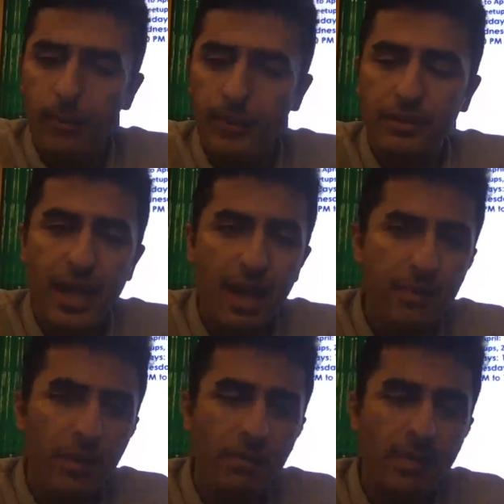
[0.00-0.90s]
the
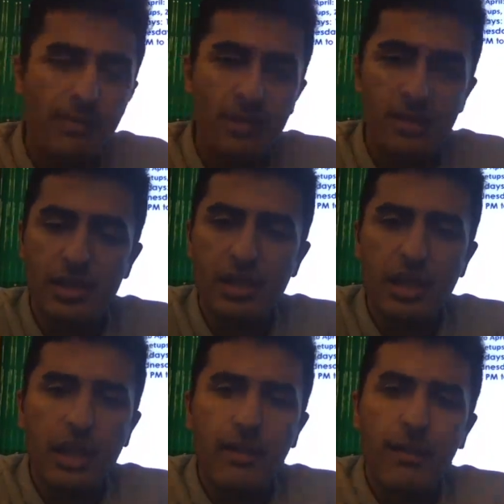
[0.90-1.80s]
Lambda methods,
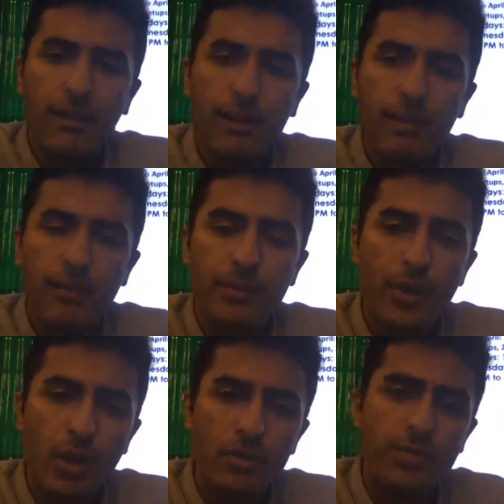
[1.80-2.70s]

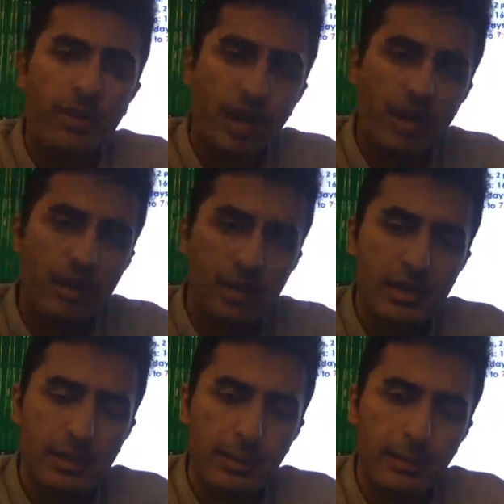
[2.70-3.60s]
those products,